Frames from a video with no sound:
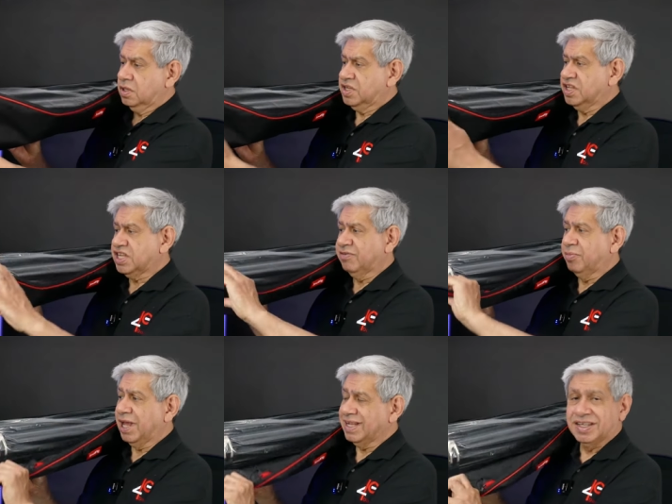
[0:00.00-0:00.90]
It's inside of a
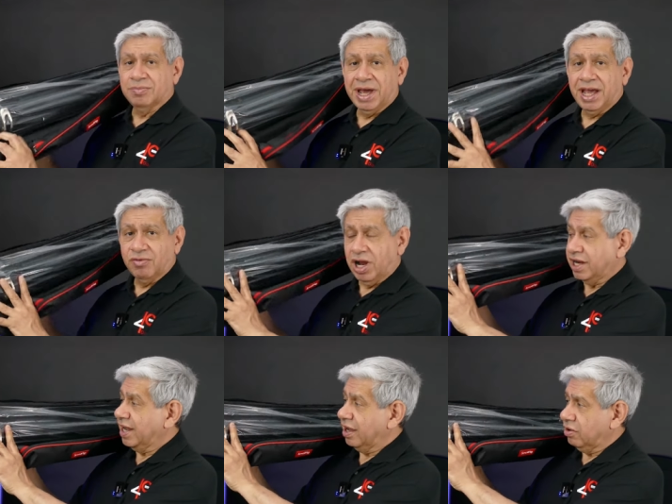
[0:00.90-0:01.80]
plastic bag
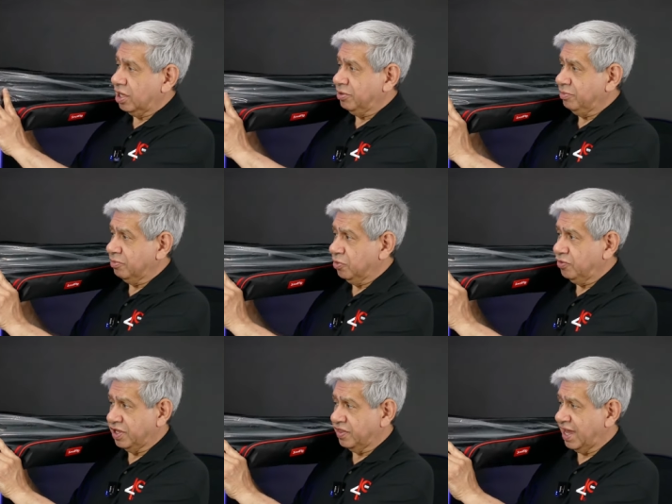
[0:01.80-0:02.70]
right now. I'll be
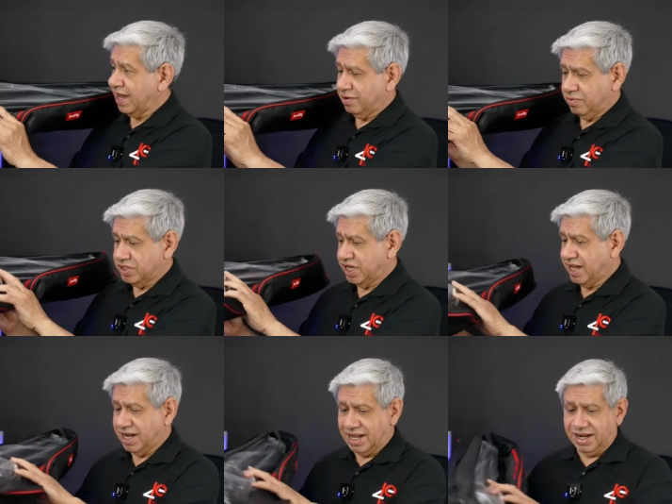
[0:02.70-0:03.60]
removing that once I
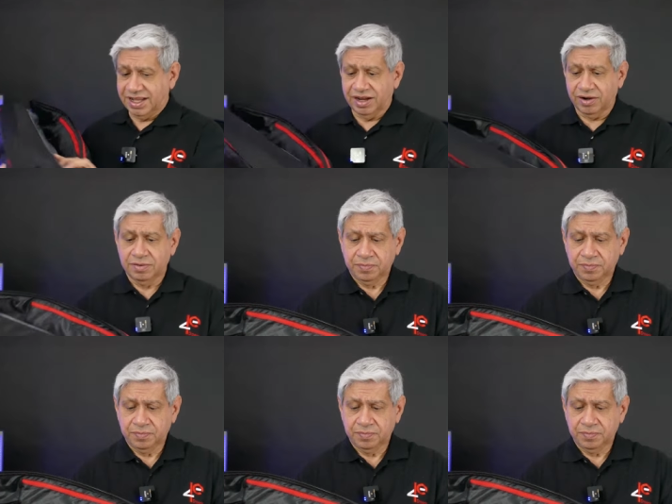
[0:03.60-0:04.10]
get it out of here.